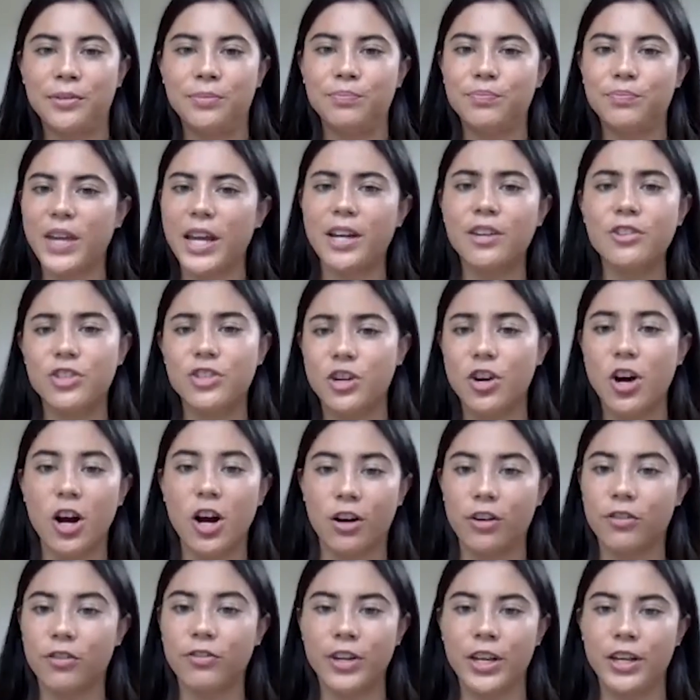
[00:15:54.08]
and
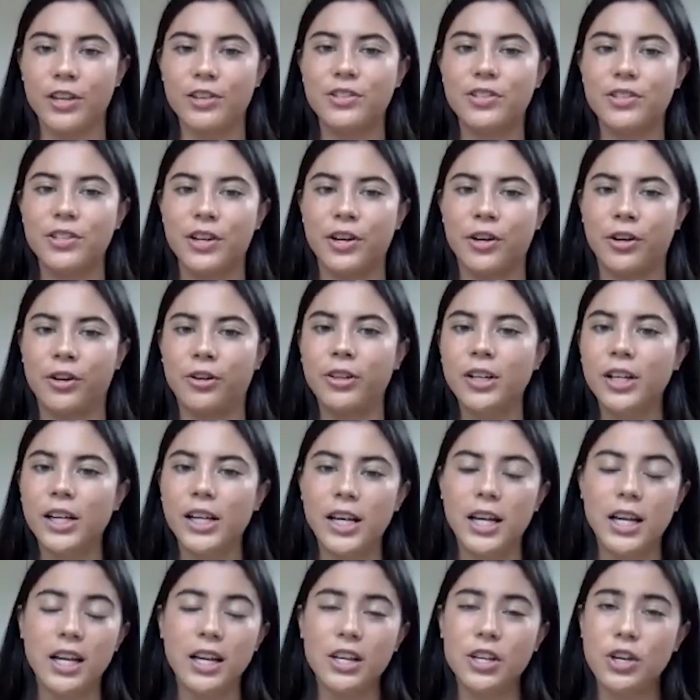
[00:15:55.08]
geographies. So
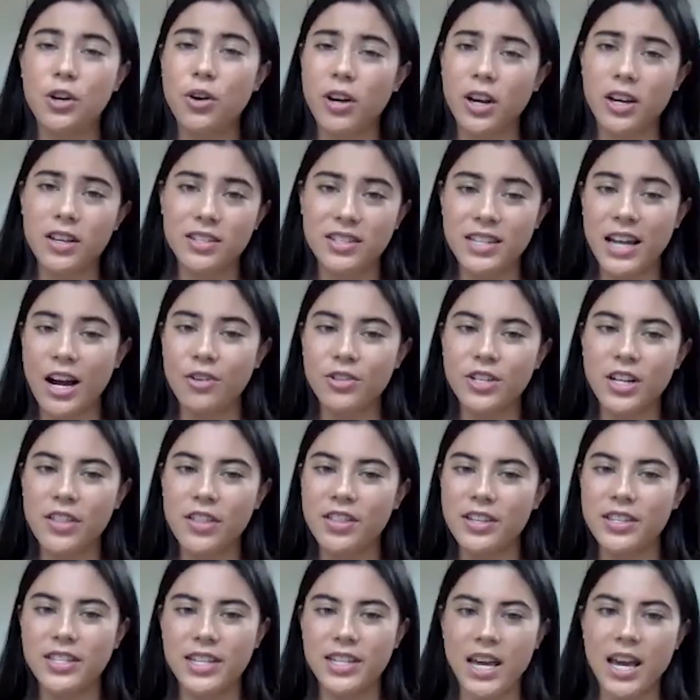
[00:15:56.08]
yoga has now done the
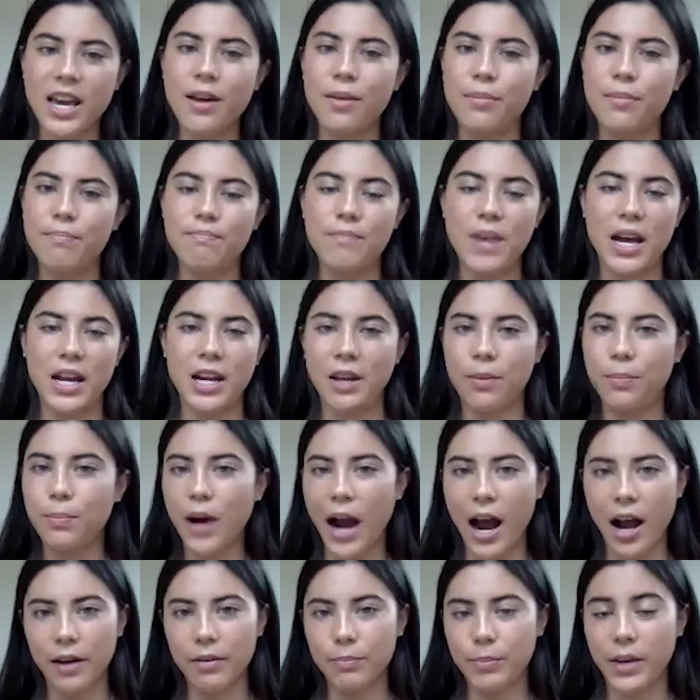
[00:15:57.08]
same. Many
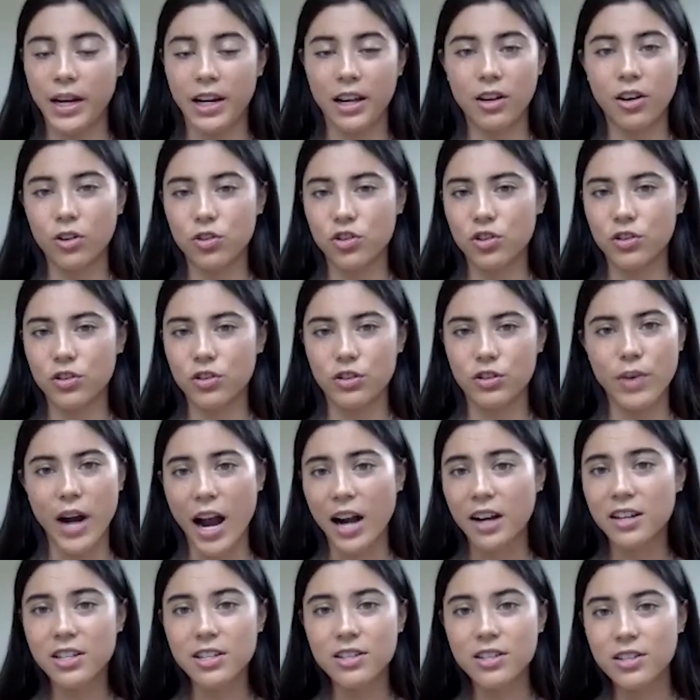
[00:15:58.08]
cultures
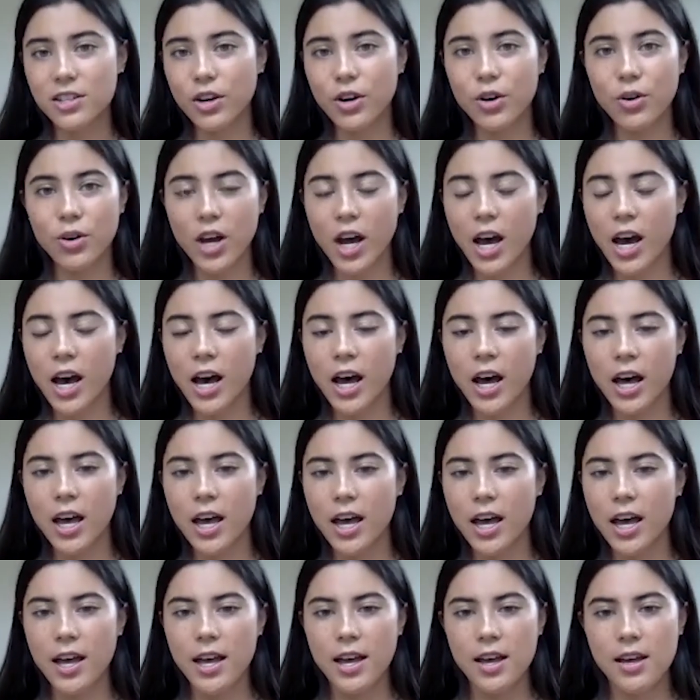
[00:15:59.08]
practice yoga
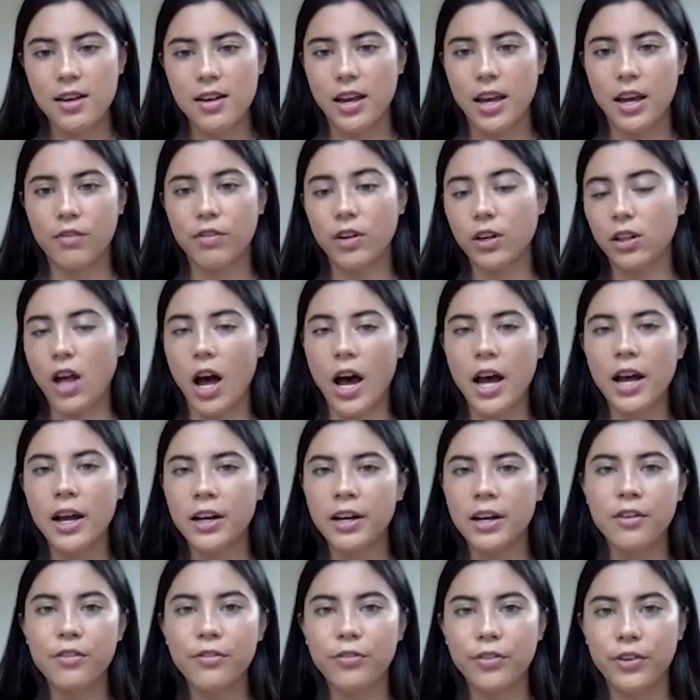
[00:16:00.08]
and rely on
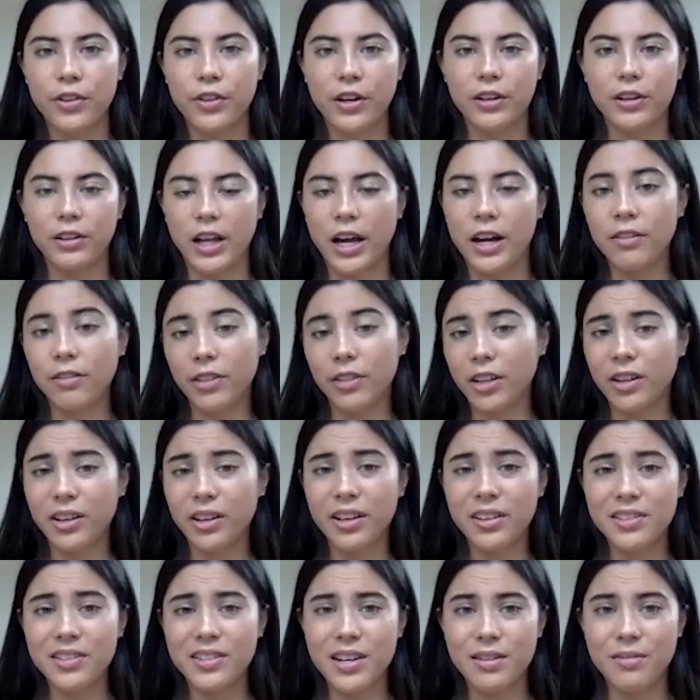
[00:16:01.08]
it for their
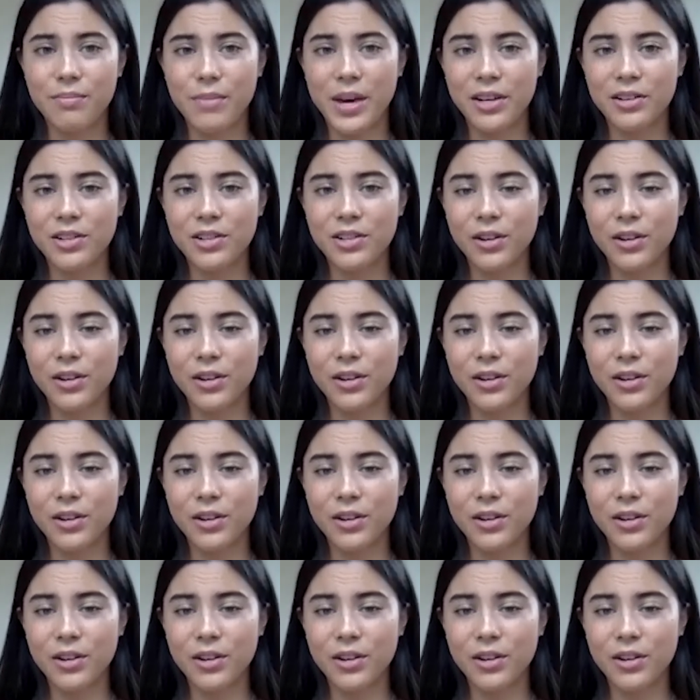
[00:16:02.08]
livelihoods and mental